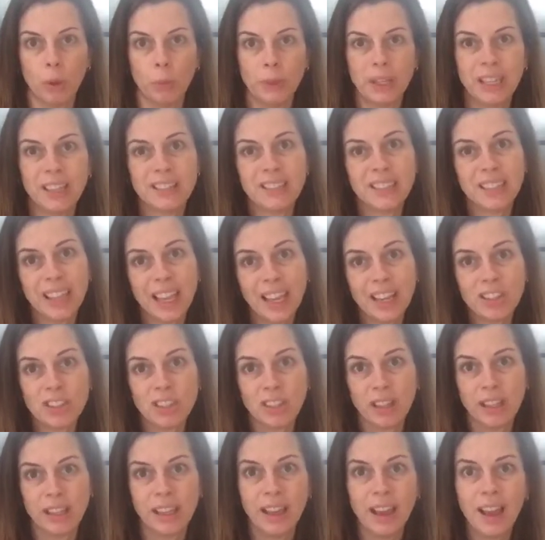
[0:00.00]
because
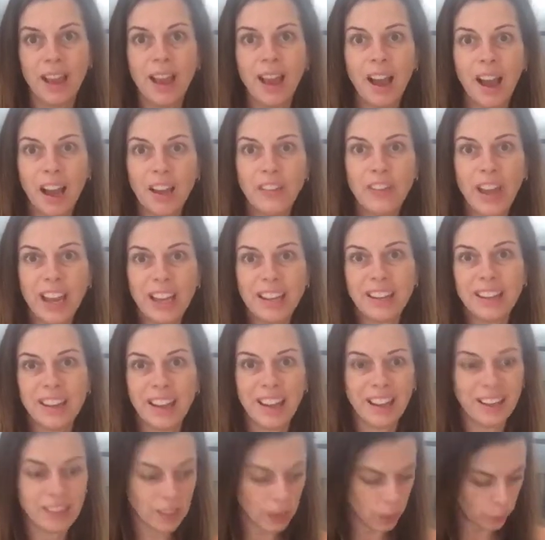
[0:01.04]
occasionally I've had an
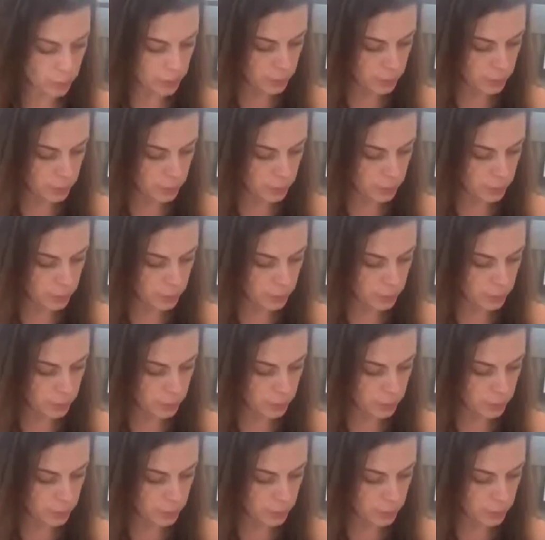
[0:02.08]
egg that was